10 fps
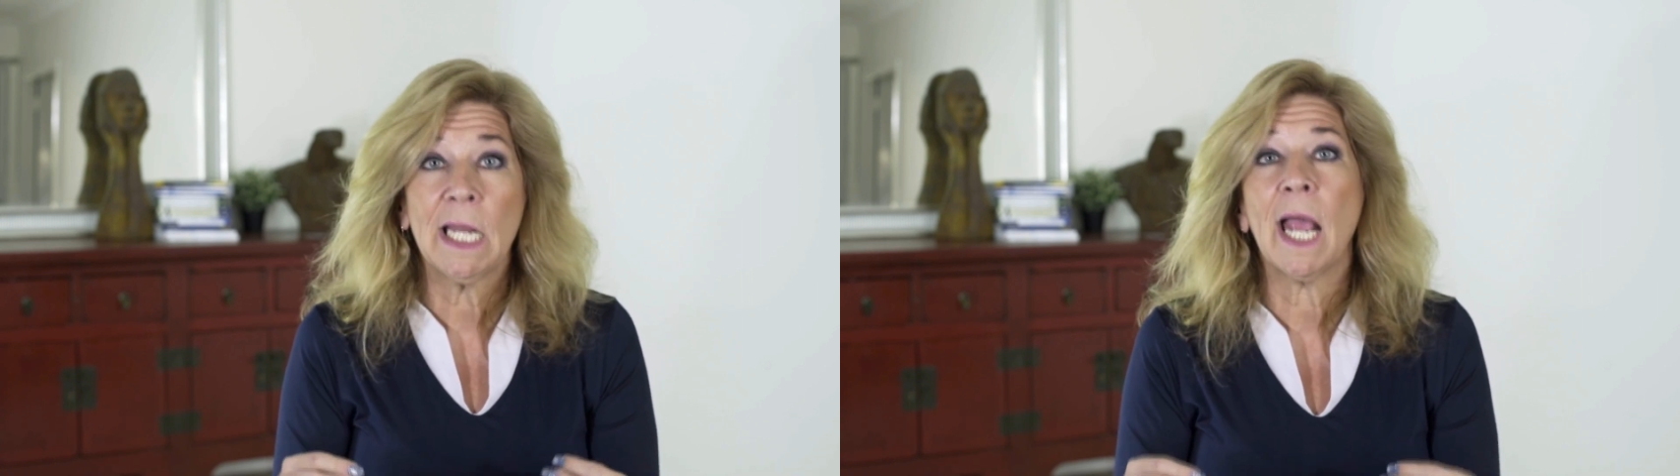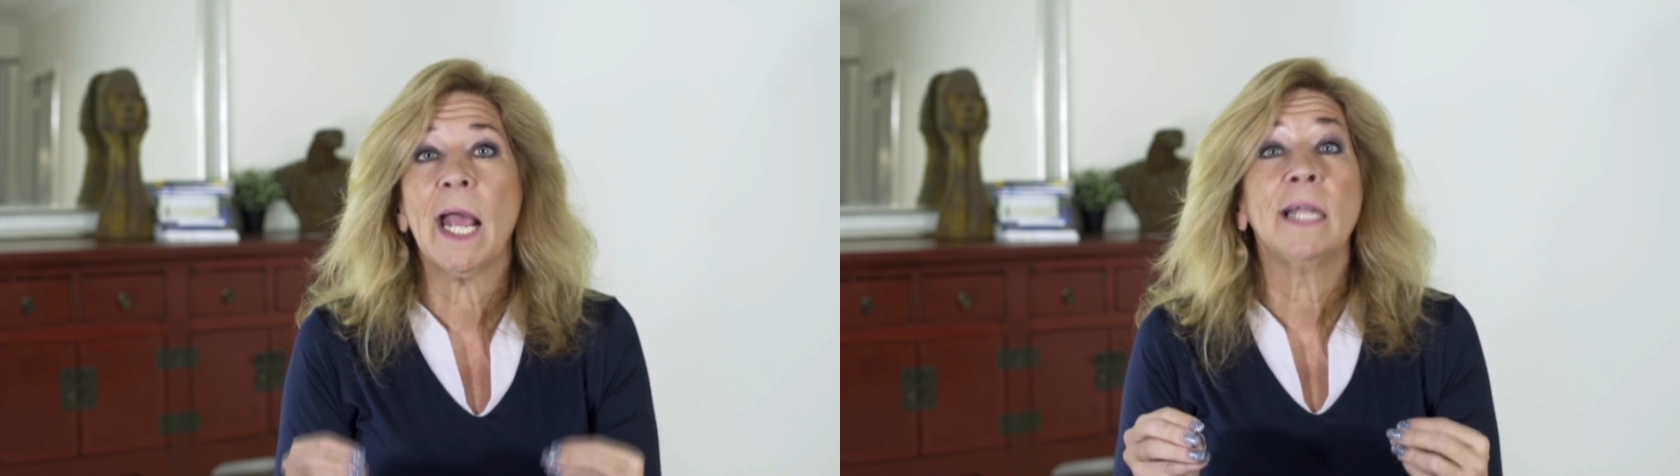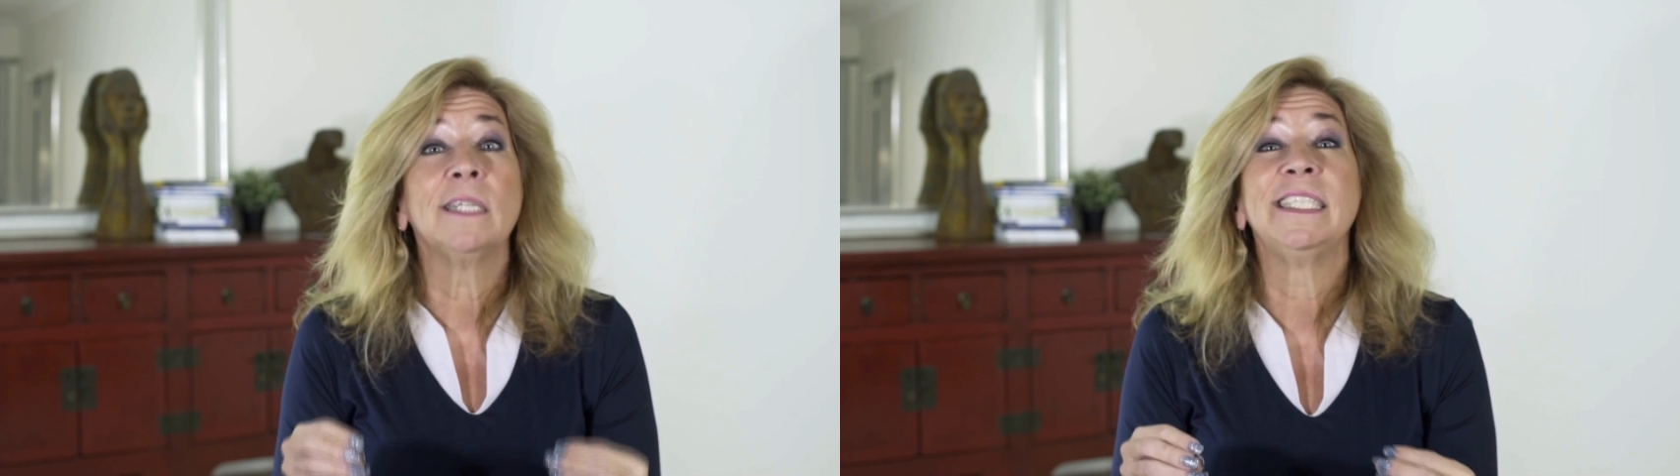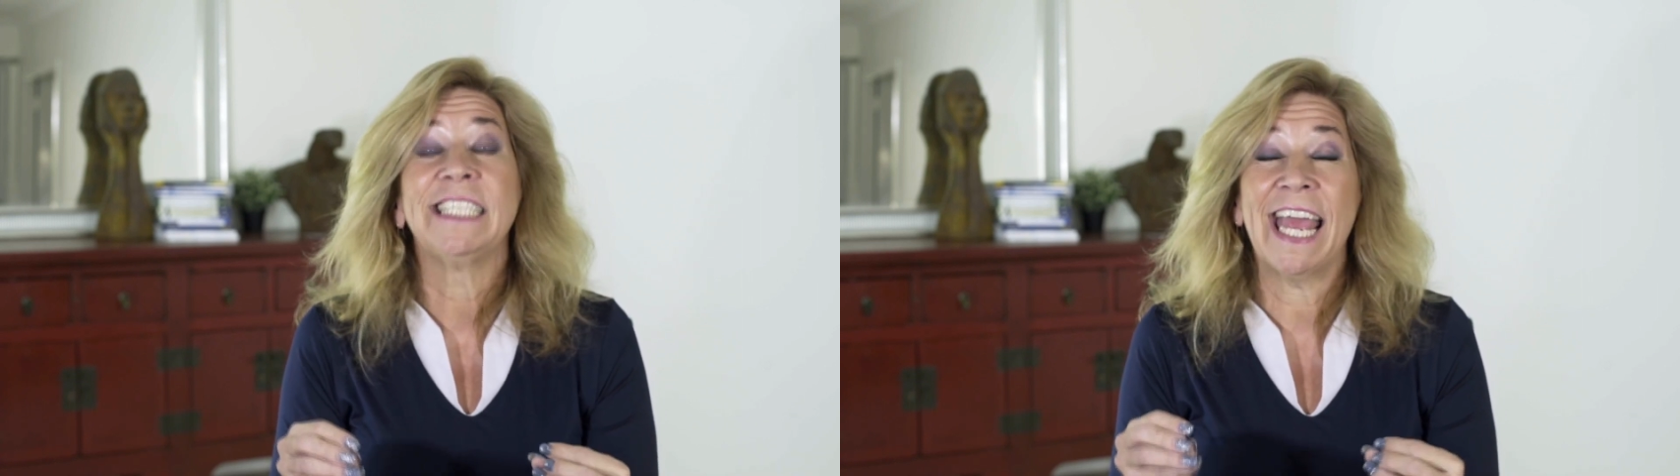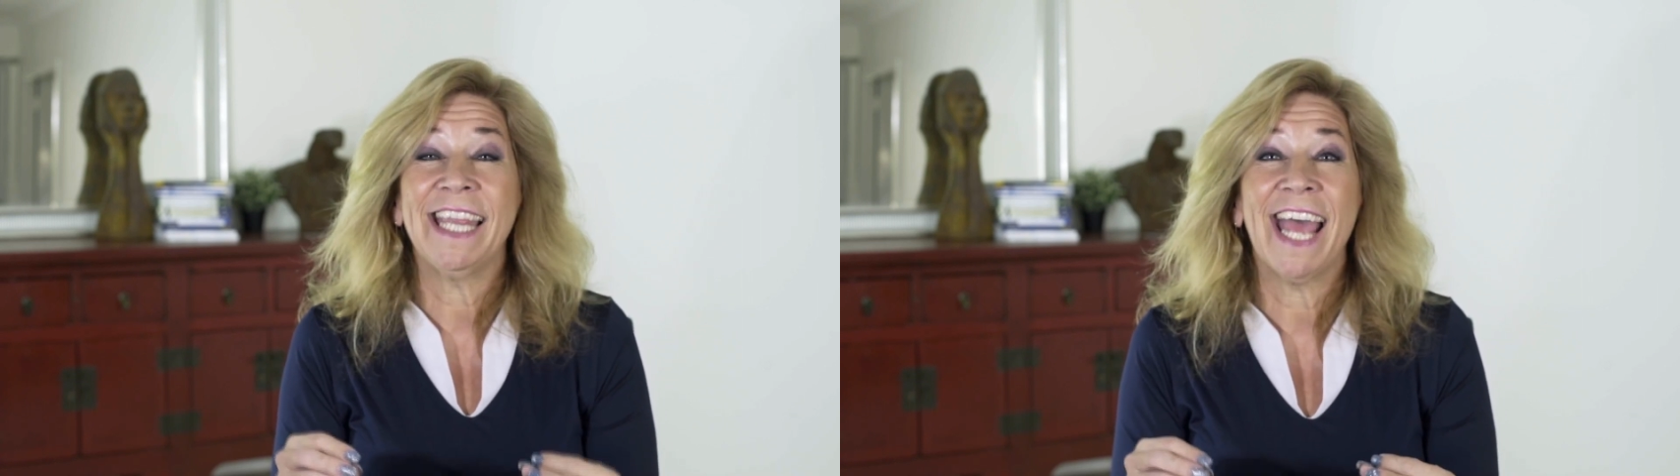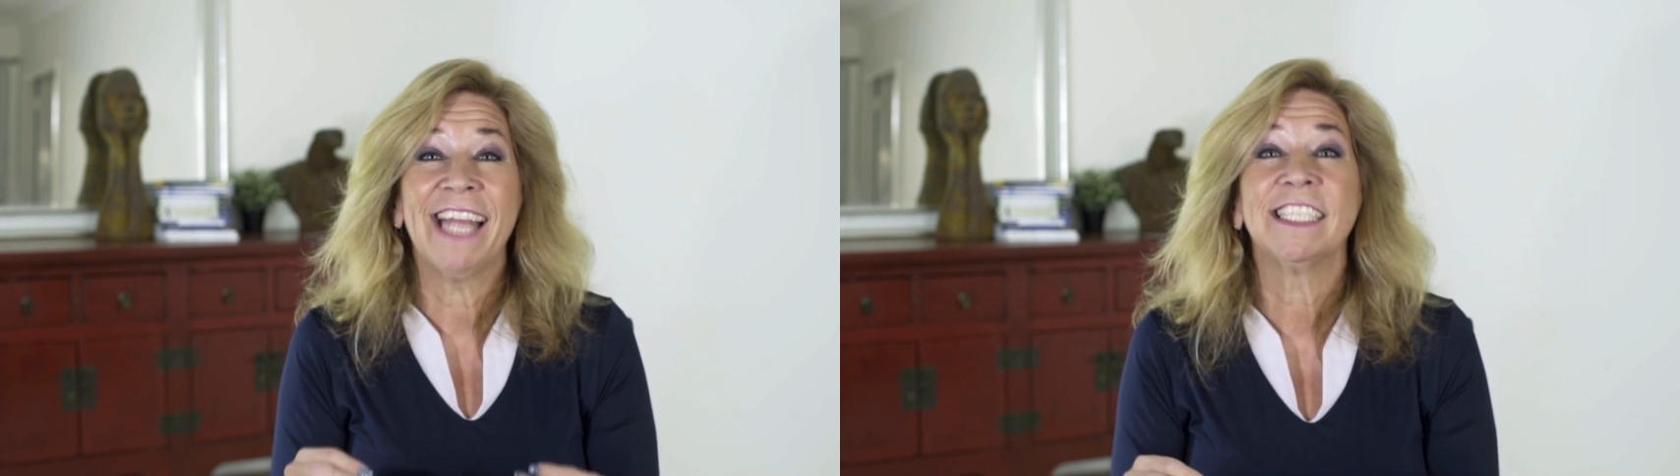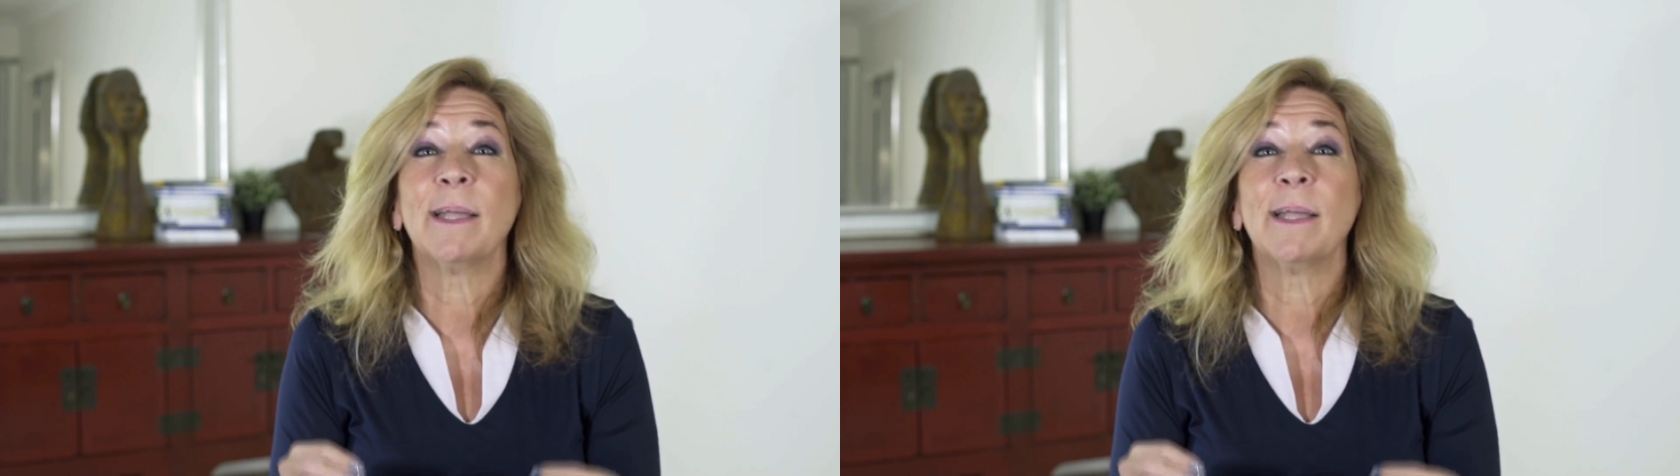and I understand that.